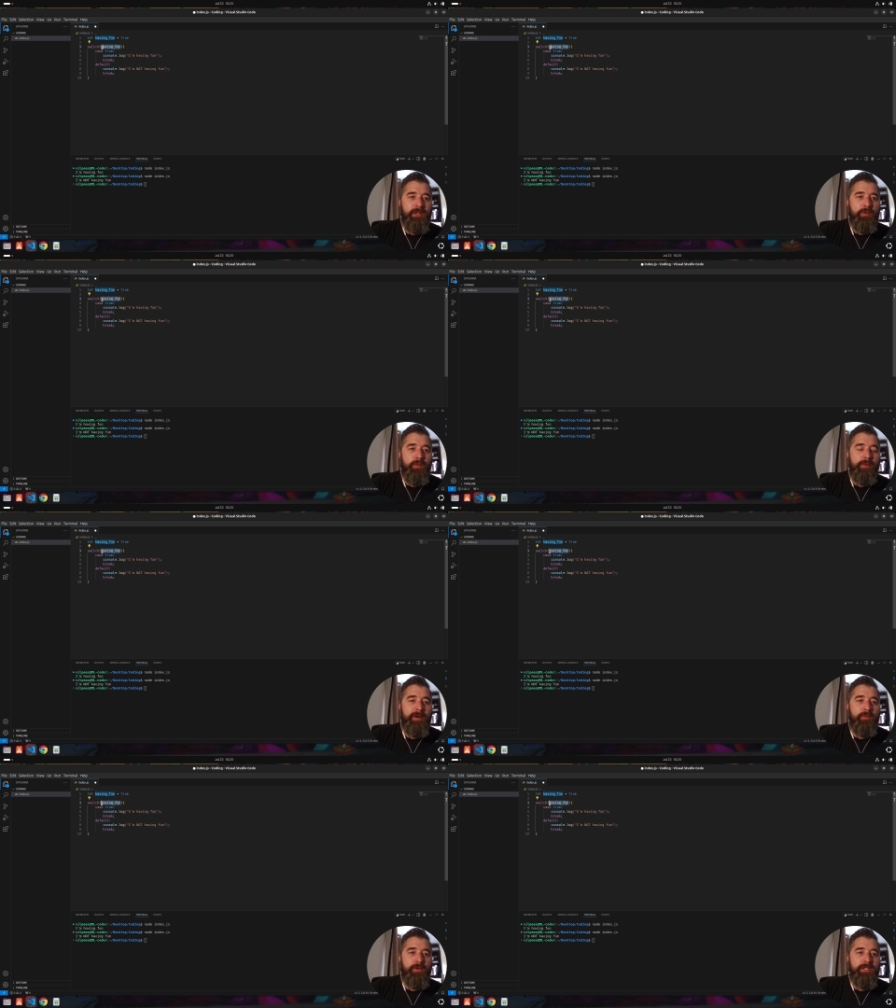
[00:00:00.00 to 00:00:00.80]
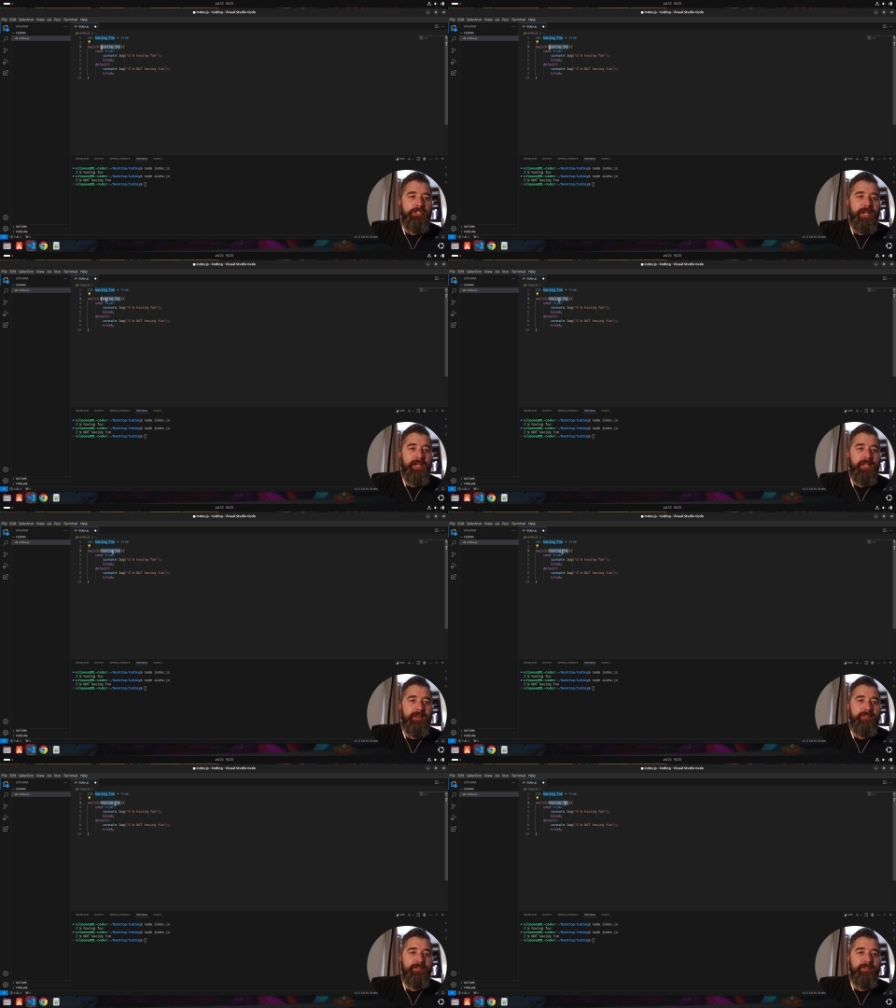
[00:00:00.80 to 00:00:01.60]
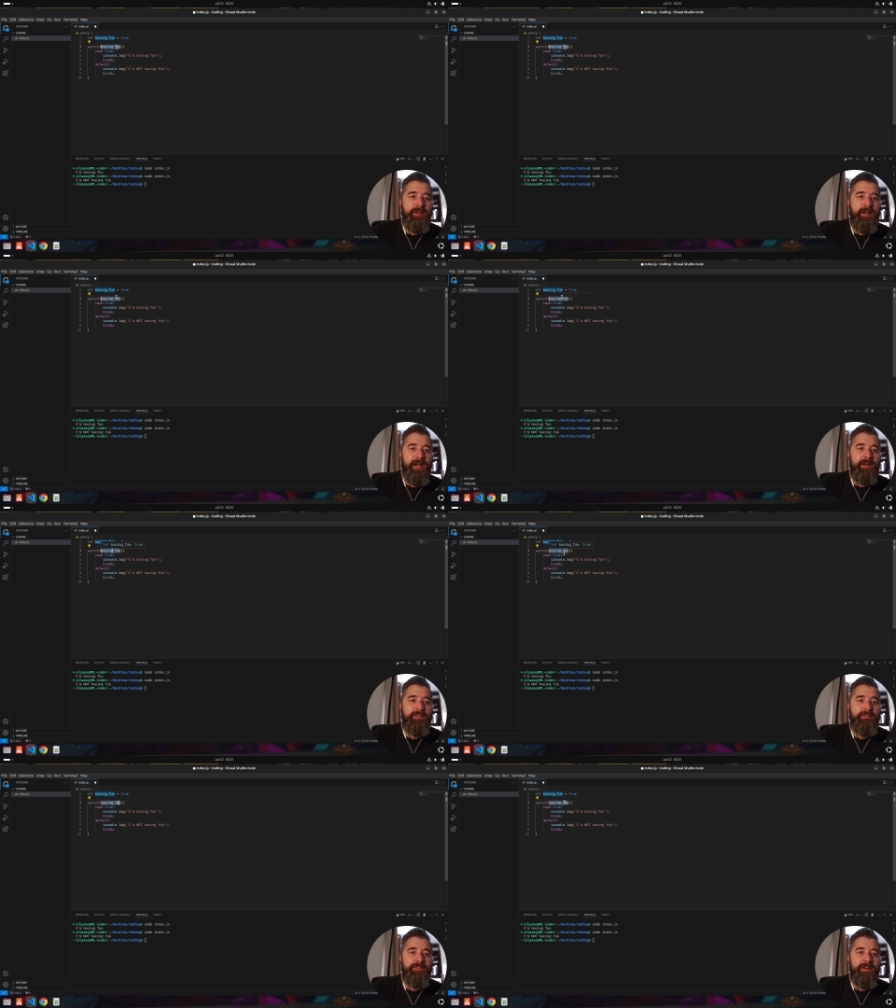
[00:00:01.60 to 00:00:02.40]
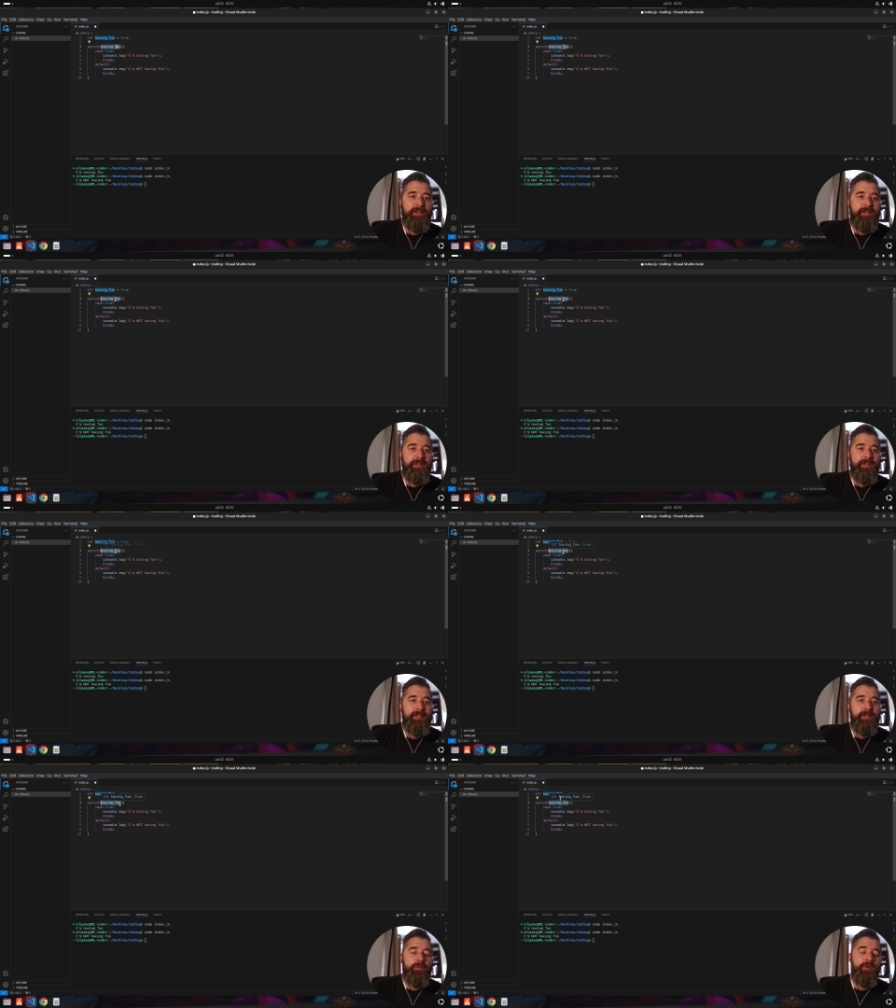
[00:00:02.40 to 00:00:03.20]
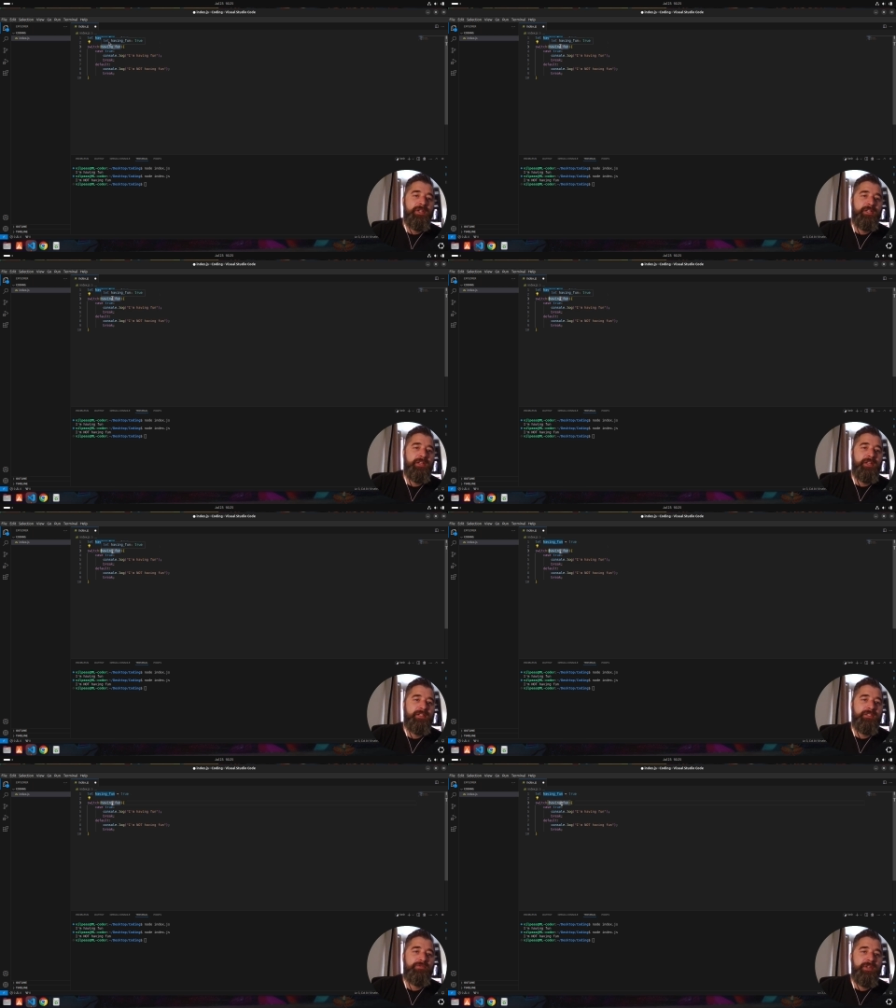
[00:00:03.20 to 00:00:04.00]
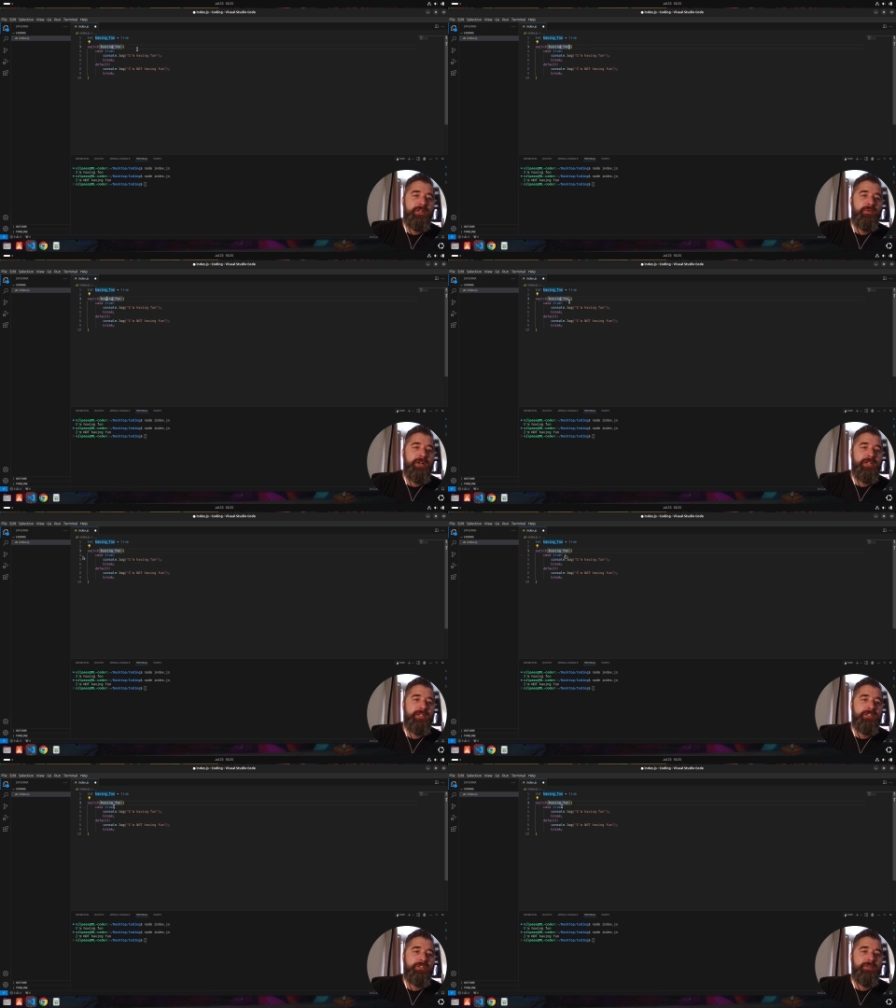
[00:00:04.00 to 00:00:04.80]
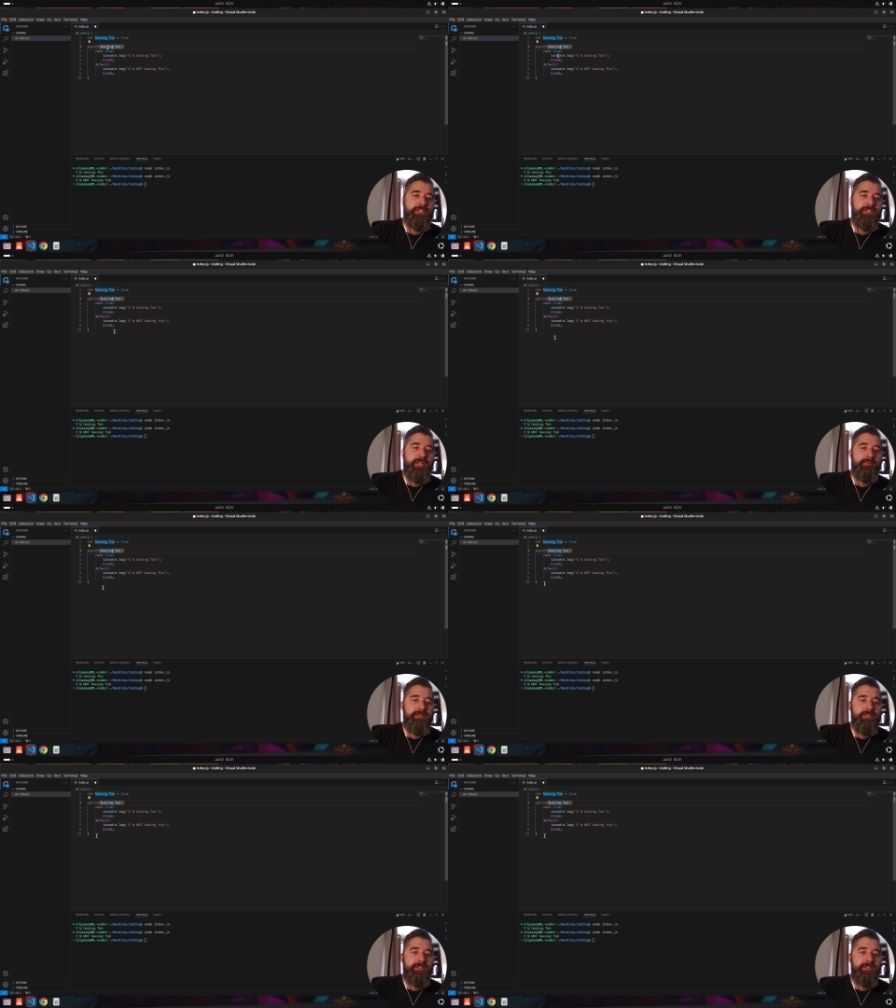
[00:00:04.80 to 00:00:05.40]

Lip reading: we might want to check if having fun, well, it doesn't really work in a switch statement.